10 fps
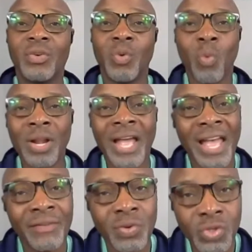We want to
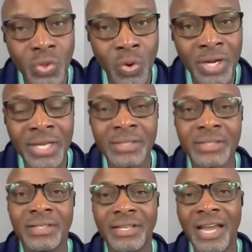have you join
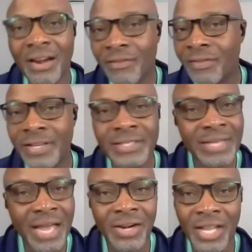us every
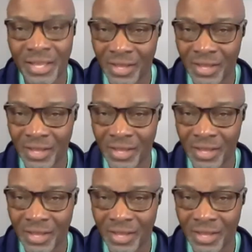Saturday,